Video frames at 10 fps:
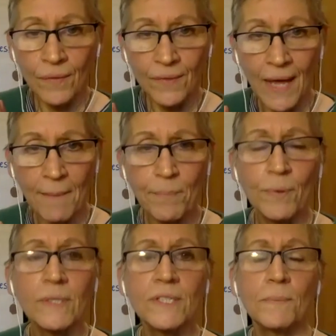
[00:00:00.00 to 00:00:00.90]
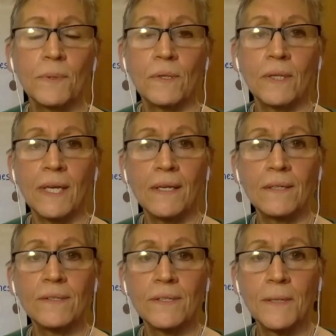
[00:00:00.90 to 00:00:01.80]
That principle
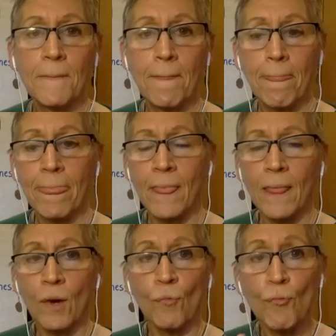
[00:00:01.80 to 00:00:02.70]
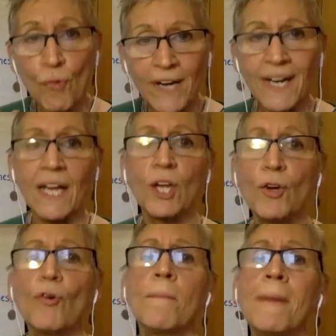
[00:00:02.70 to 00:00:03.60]
is running
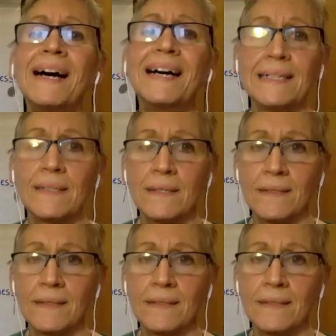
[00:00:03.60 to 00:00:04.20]
your mind.